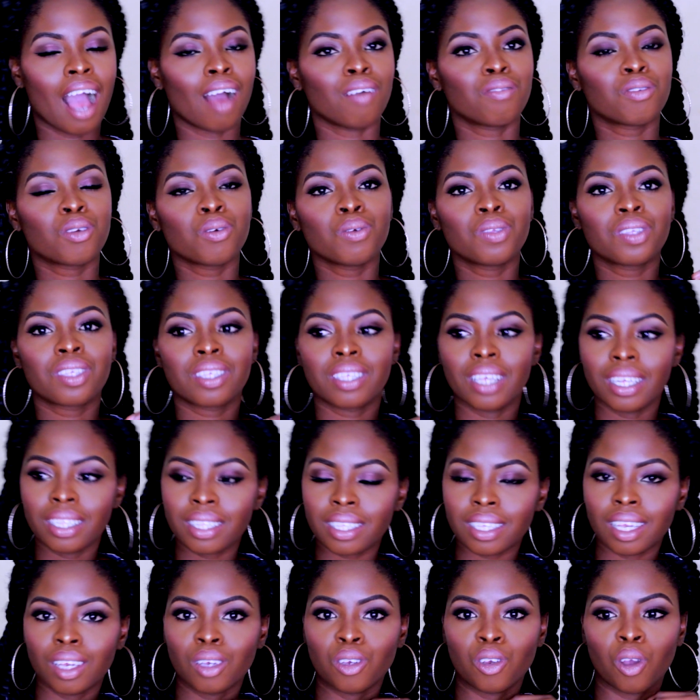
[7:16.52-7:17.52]
have you
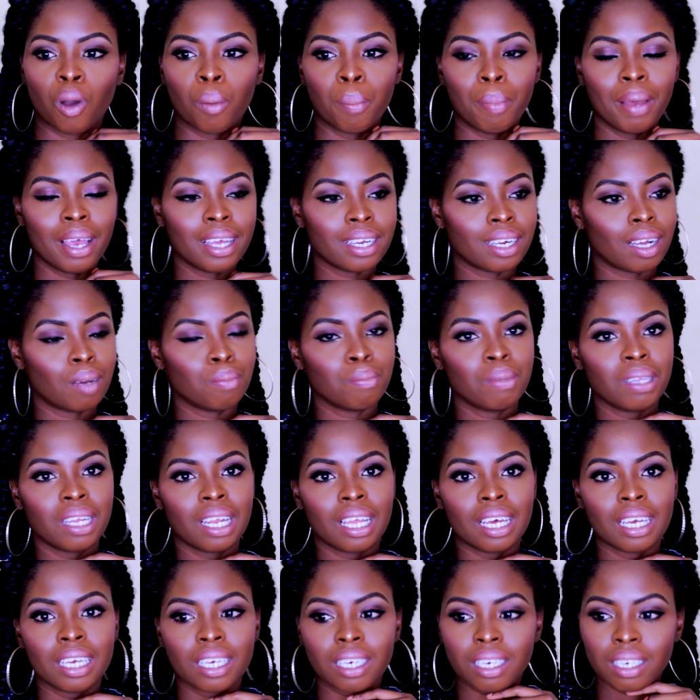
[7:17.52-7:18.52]
sit in your bed and be
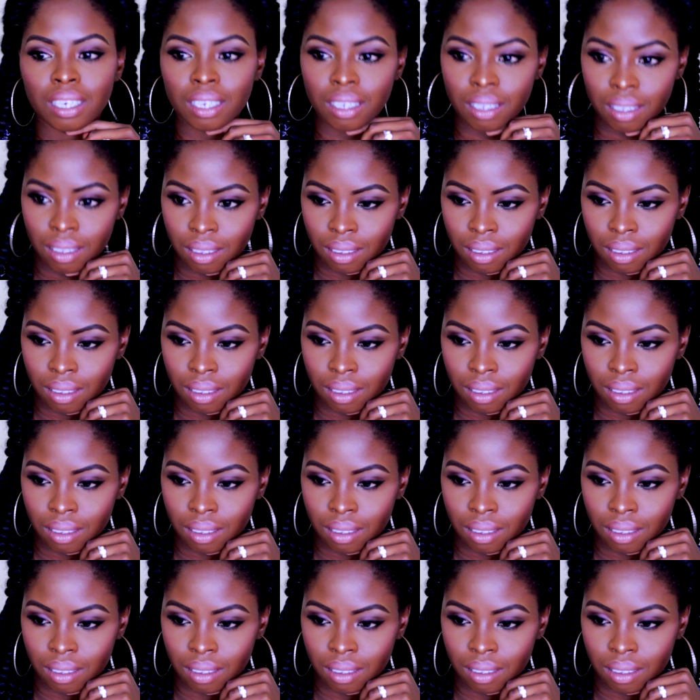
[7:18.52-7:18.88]
like,